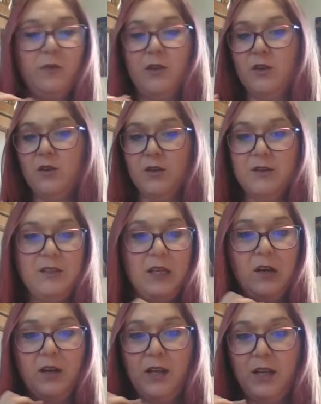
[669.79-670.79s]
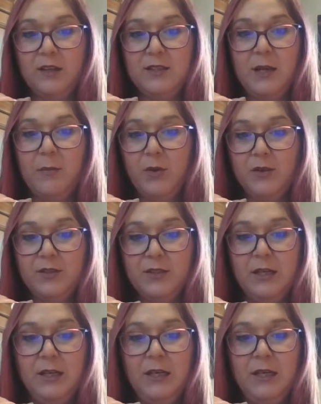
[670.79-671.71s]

with the girls that are getting samples?